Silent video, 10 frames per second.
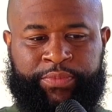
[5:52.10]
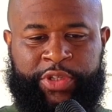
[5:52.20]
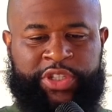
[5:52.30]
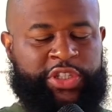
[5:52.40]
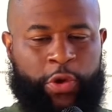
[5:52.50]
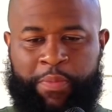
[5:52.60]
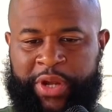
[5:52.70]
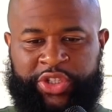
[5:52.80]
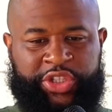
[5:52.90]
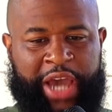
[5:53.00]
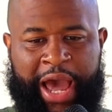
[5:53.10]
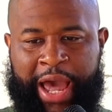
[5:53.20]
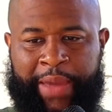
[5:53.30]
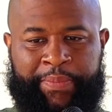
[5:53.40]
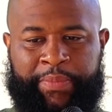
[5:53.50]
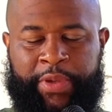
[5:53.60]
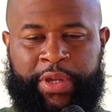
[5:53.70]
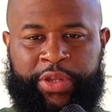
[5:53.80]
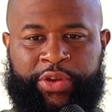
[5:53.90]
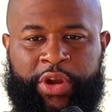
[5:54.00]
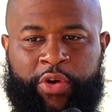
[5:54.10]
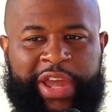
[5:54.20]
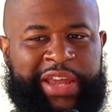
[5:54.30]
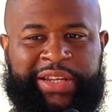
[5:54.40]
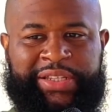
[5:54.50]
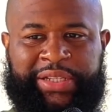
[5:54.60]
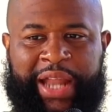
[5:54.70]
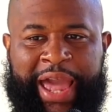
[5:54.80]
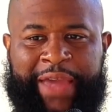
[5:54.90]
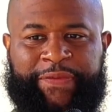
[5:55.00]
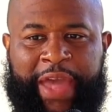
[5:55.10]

so much time, you know, in this life.